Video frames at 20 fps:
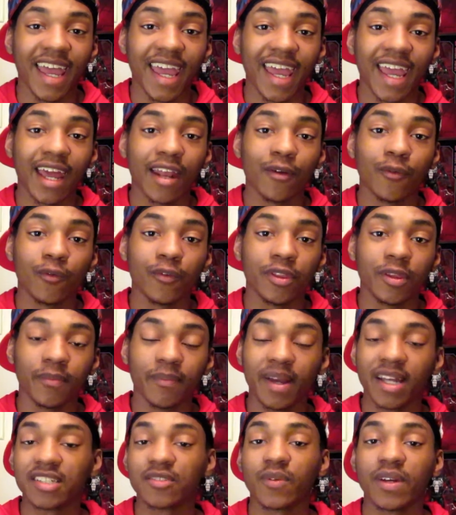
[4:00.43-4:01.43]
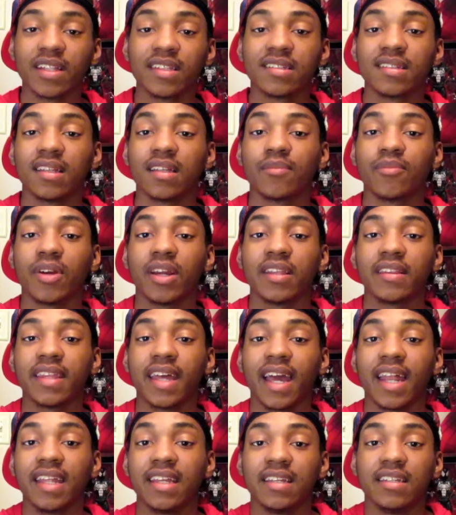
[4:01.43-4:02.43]
and the best way to celebrate
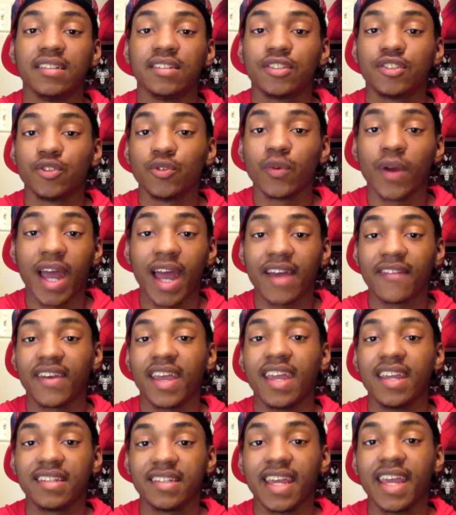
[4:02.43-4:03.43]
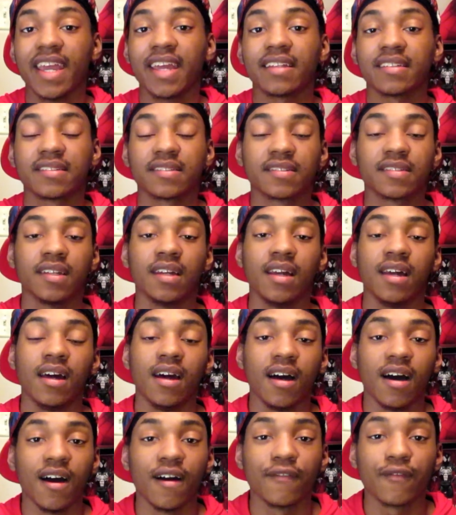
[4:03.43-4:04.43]
that is to have a dance,
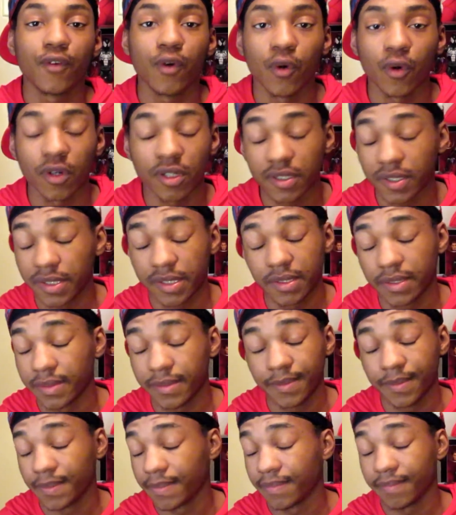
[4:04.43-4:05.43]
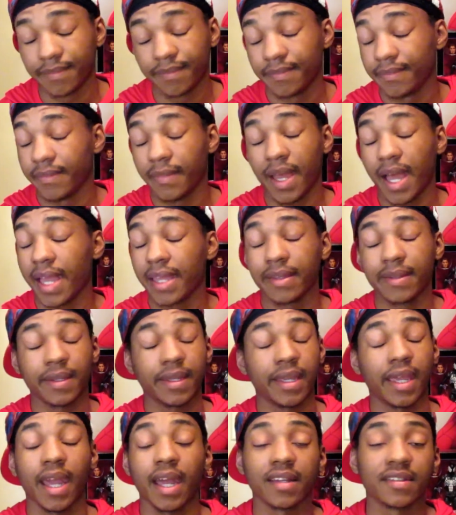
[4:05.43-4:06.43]
of course, I
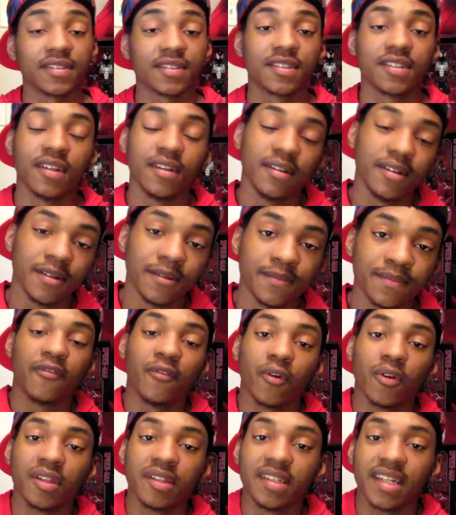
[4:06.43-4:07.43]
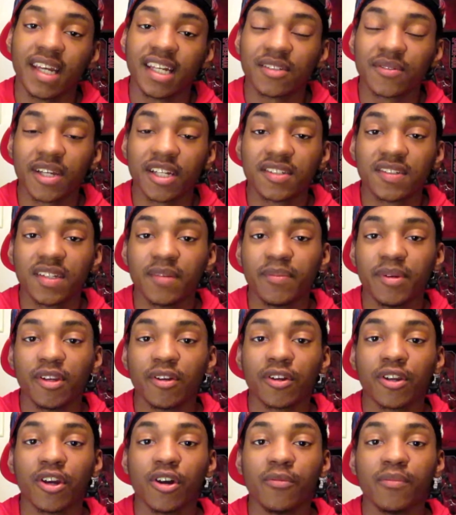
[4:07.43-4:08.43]
guess. Before the dance, we have to see
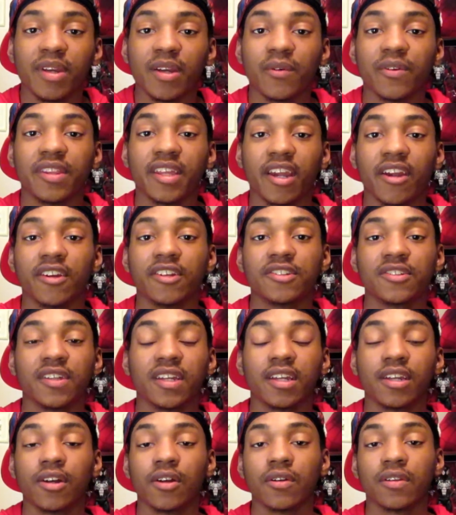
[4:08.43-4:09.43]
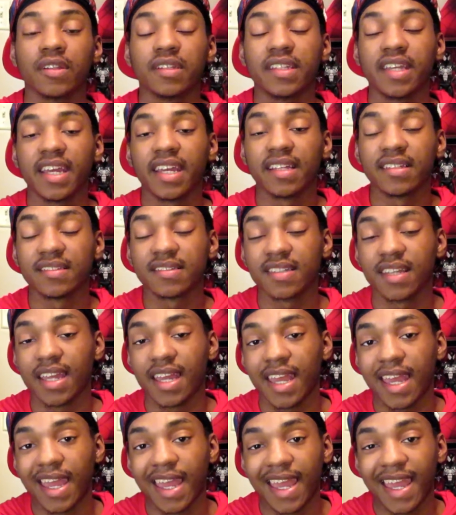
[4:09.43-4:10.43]
Peter go meet with Harry so they can go to the dance,
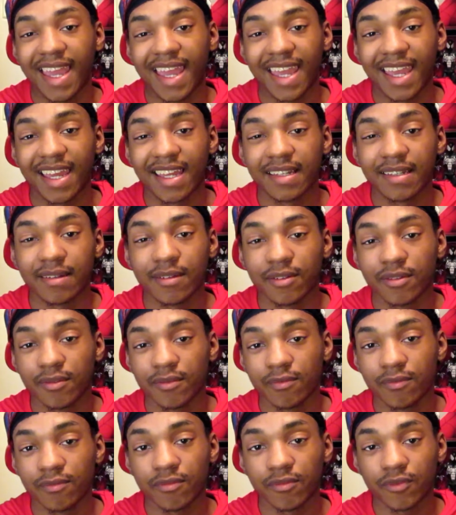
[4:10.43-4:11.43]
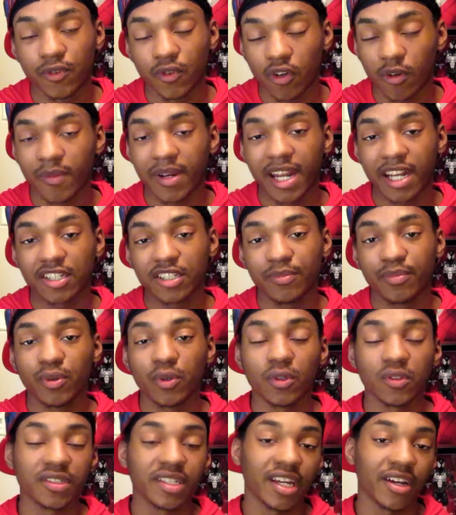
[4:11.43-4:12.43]
and Norman actually
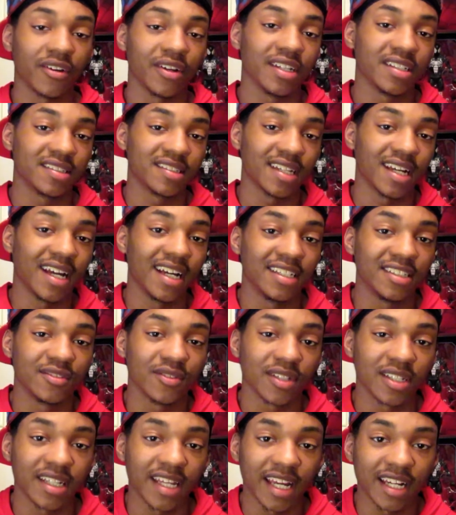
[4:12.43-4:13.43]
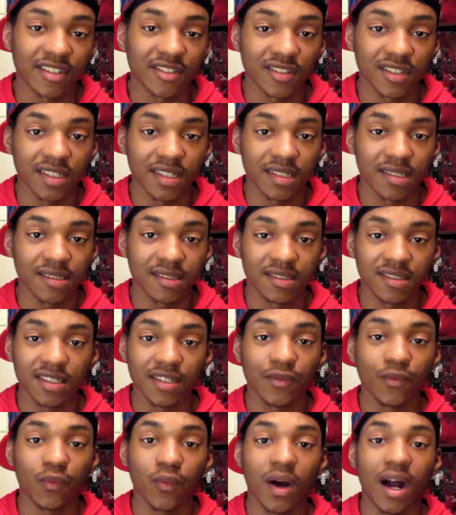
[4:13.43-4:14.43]
pulls Harry aside so we can actually
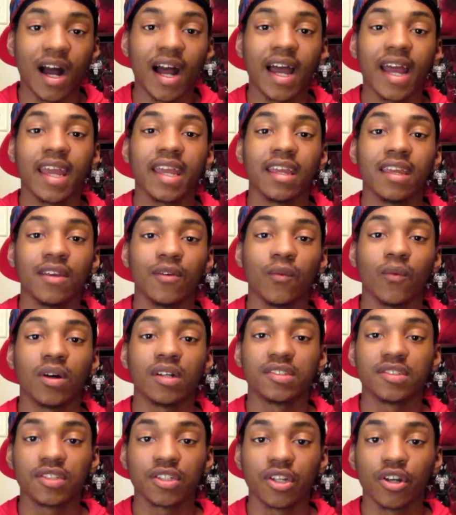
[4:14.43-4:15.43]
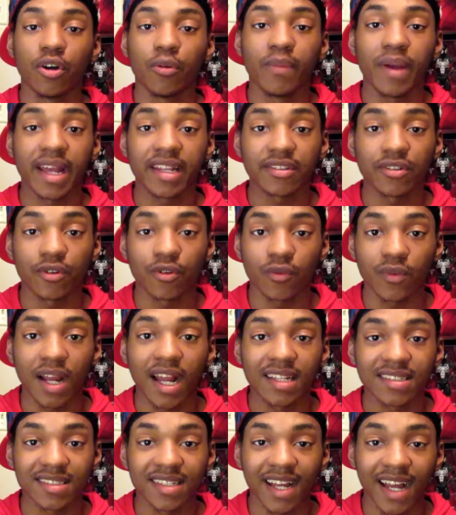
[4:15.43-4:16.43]
see why he wants to go back to
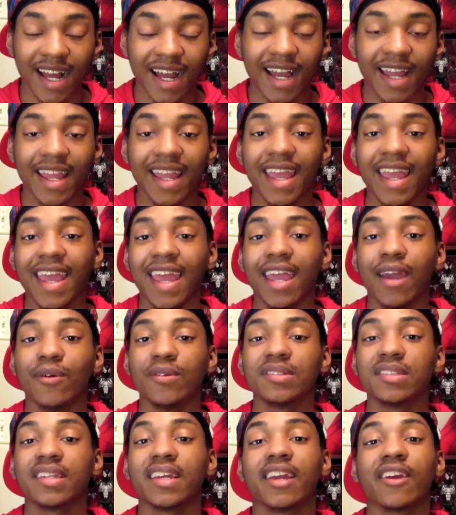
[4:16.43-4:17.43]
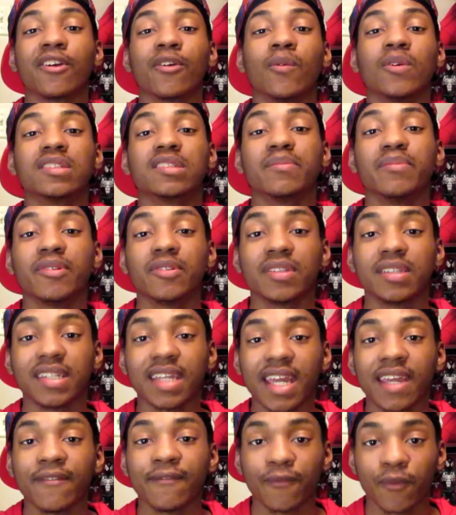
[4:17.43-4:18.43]
Horizon High, and we see that Harry wants to build a
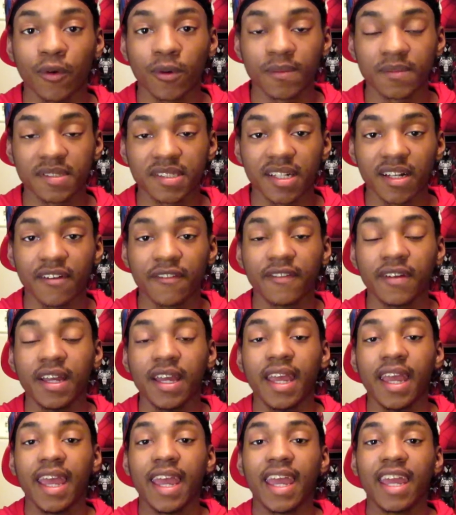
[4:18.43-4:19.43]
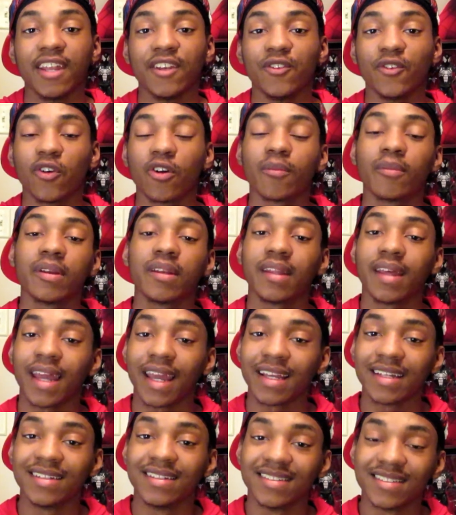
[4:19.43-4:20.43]
name for himself, and Norman
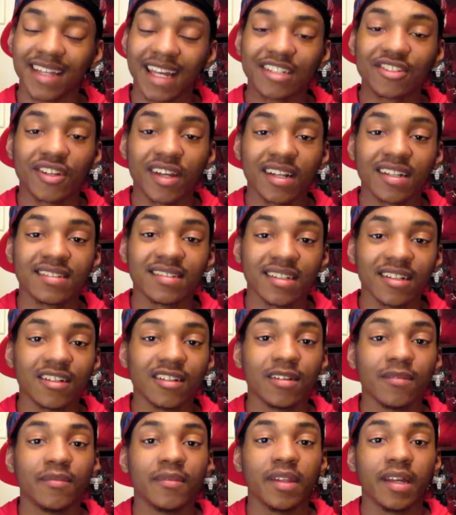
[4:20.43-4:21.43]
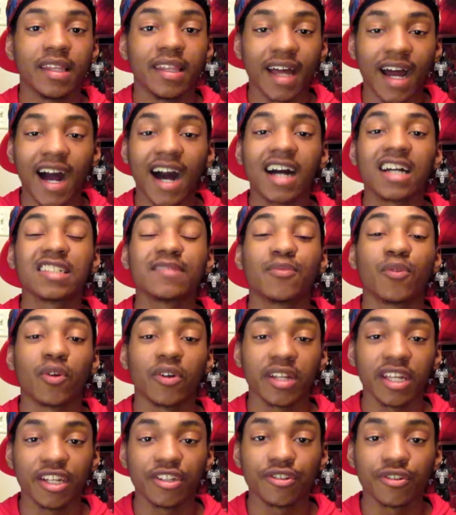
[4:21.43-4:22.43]
is actually kind of telling him that
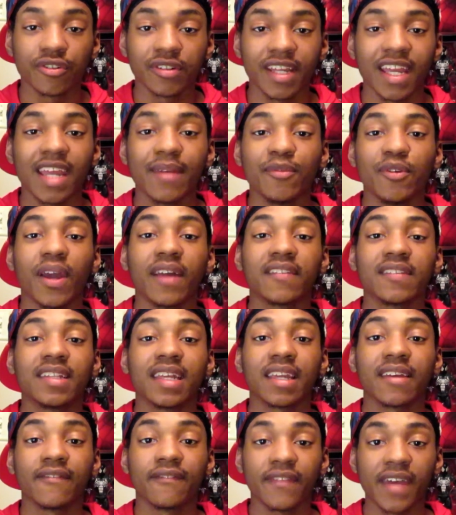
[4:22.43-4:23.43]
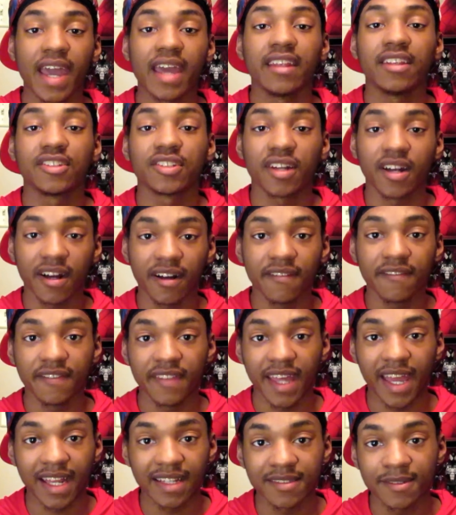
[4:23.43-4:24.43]
Osborn is your name. You have to take advantage
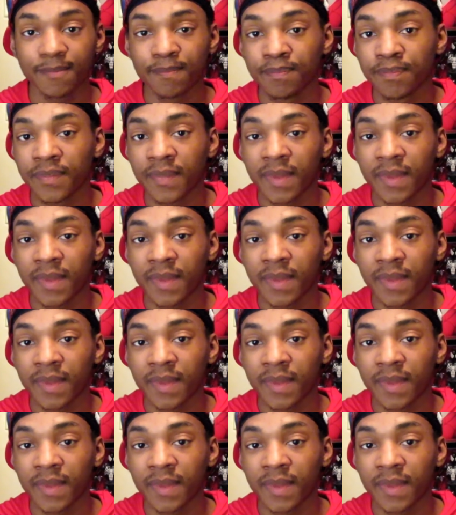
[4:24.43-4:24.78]
of that.